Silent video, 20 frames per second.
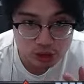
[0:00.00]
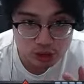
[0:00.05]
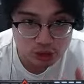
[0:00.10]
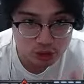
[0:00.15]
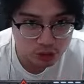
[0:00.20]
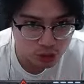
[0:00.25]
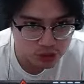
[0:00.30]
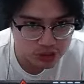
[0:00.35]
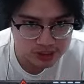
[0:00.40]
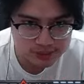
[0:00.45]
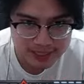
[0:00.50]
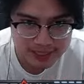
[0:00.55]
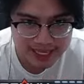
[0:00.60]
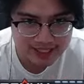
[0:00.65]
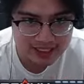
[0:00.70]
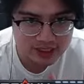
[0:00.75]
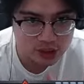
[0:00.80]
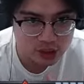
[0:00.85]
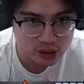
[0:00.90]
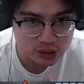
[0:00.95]
though, Lo Yi's bad.
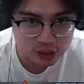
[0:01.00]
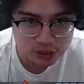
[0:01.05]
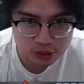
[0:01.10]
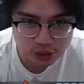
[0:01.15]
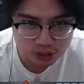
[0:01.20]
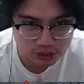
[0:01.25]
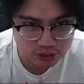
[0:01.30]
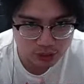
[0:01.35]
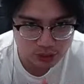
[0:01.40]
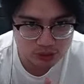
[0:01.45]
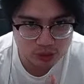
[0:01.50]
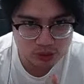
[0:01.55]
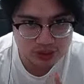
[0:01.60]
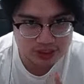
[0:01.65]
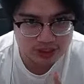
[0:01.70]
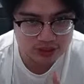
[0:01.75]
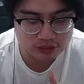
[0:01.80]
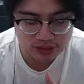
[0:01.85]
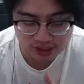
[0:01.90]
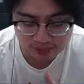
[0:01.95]
In solo, Lo
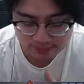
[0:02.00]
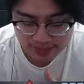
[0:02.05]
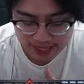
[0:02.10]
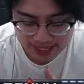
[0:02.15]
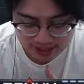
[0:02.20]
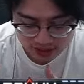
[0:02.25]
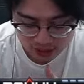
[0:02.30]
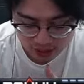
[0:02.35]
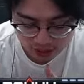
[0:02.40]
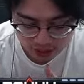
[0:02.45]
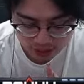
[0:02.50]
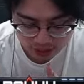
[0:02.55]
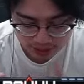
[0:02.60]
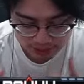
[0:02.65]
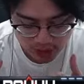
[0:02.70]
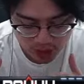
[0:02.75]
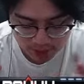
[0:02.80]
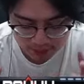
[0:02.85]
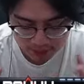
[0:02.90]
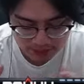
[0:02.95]
Yi's freaking bad in solo. I'm
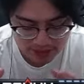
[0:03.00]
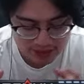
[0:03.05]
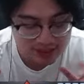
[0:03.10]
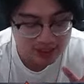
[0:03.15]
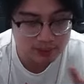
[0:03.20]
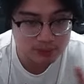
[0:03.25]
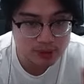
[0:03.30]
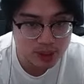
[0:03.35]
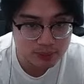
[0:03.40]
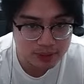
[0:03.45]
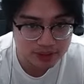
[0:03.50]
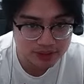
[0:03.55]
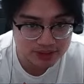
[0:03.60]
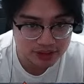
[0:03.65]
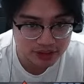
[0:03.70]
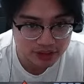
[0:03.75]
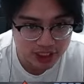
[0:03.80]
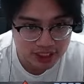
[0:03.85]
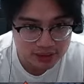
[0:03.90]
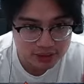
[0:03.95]
talking about this. I'm talking about in
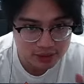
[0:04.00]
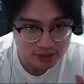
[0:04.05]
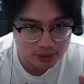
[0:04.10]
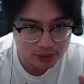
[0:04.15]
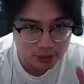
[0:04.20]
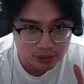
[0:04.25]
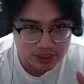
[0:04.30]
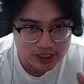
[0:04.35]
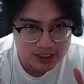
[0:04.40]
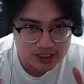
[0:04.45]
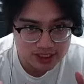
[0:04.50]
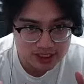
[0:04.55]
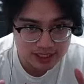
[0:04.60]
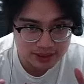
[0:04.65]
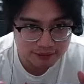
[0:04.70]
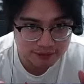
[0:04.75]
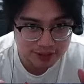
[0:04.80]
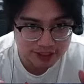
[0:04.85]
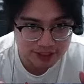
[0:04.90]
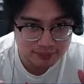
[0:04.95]
general. Lo Yi is like
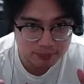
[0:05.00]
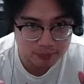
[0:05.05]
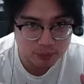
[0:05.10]
freaking